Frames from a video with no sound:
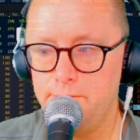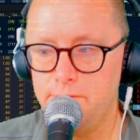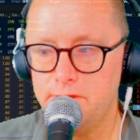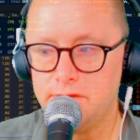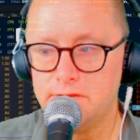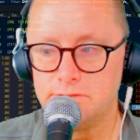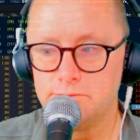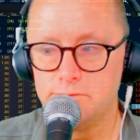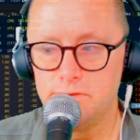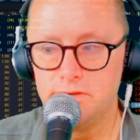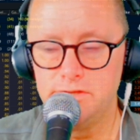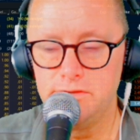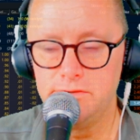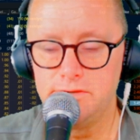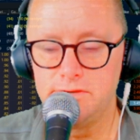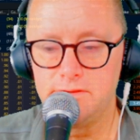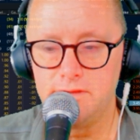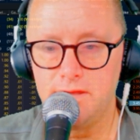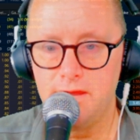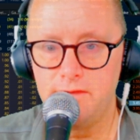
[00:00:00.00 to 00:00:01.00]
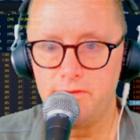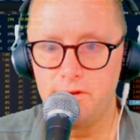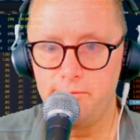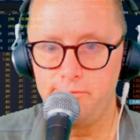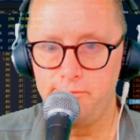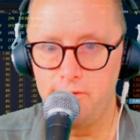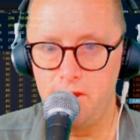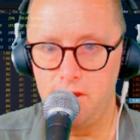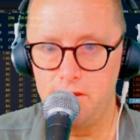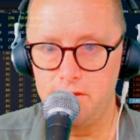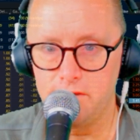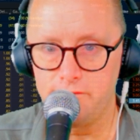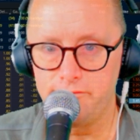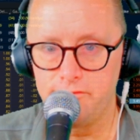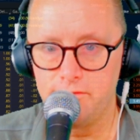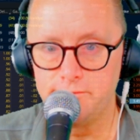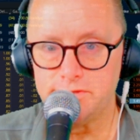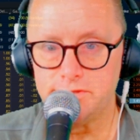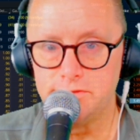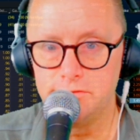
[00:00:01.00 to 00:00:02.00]
because when you delever a product
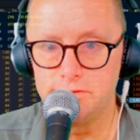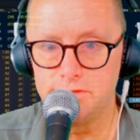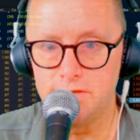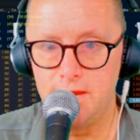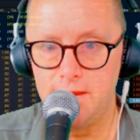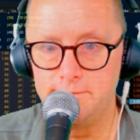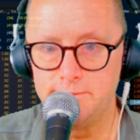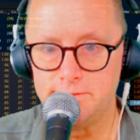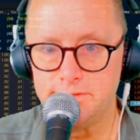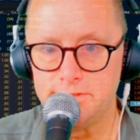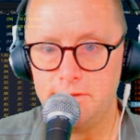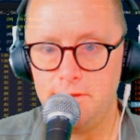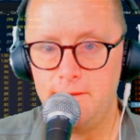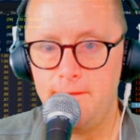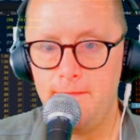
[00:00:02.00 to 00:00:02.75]
from 2 times